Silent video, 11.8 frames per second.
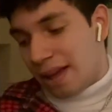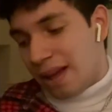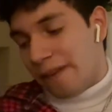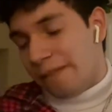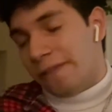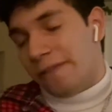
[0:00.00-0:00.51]

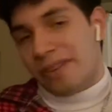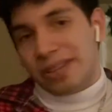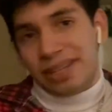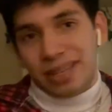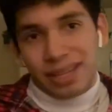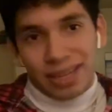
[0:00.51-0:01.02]

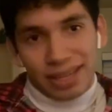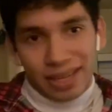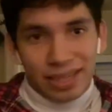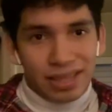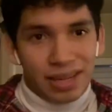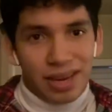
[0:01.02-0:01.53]
Unfortunately,
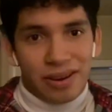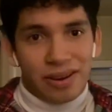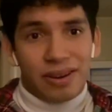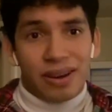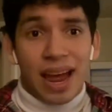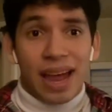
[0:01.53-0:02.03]
this
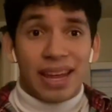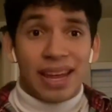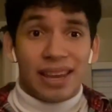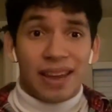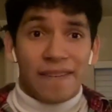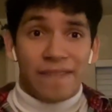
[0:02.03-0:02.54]
year I
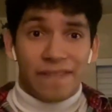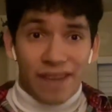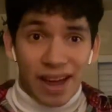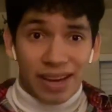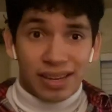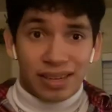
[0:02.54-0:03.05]
cannot
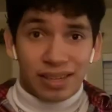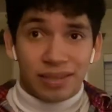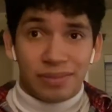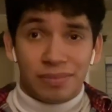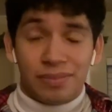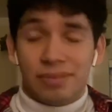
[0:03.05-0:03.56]
find
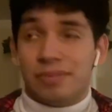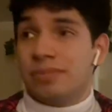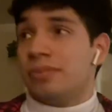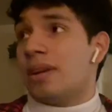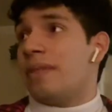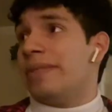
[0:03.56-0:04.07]
them.
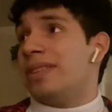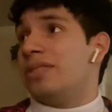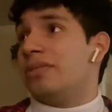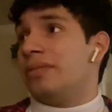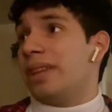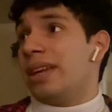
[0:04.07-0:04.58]
Probably
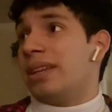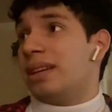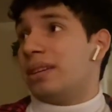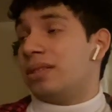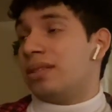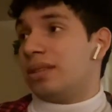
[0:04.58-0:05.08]
too late
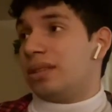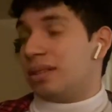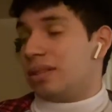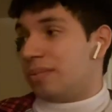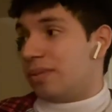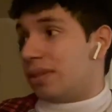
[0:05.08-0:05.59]
actually,
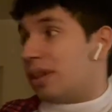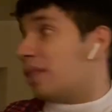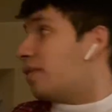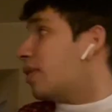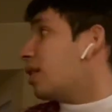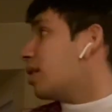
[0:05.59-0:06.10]
because we only have
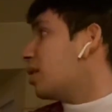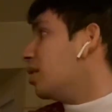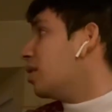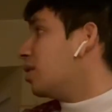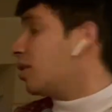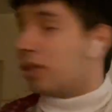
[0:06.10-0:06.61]
like
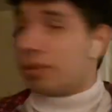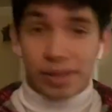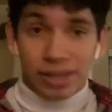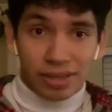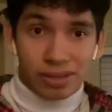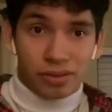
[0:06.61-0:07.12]
three
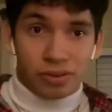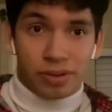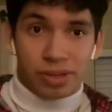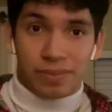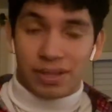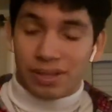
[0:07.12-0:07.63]
days until
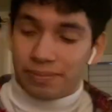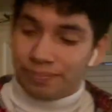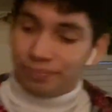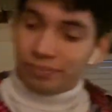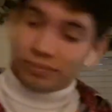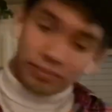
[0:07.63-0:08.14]
Christmas.
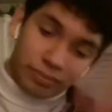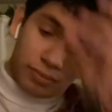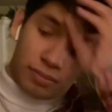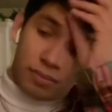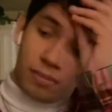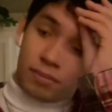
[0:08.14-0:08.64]

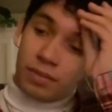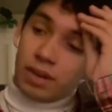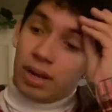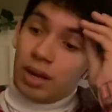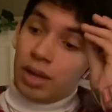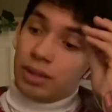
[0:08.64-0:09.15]

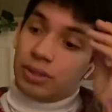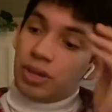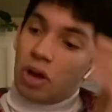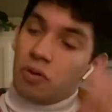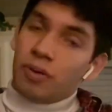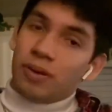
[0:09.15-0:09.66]

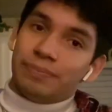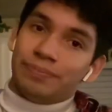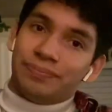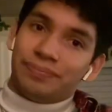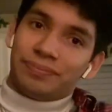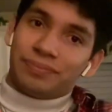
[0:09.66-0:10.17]
So,
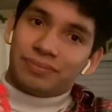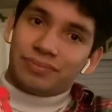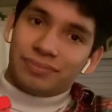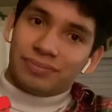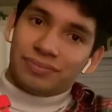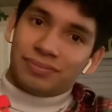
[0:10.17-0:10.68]

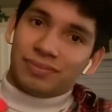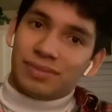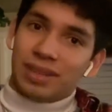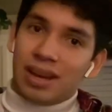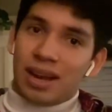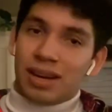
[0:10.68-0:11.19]

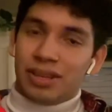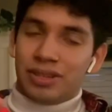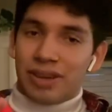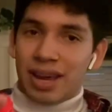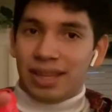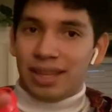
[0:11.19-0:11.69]
I'm gonna
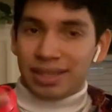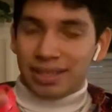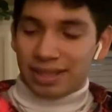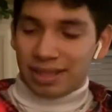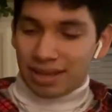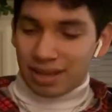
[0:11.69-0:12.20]
try
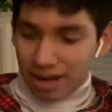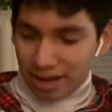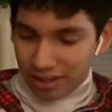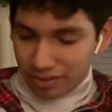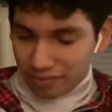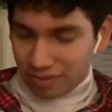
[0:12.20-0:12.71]
this
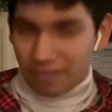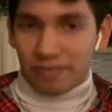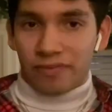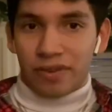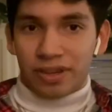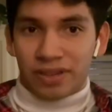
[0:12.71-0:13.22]
ice cream
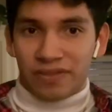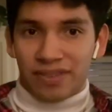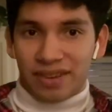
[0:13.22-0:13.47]
version of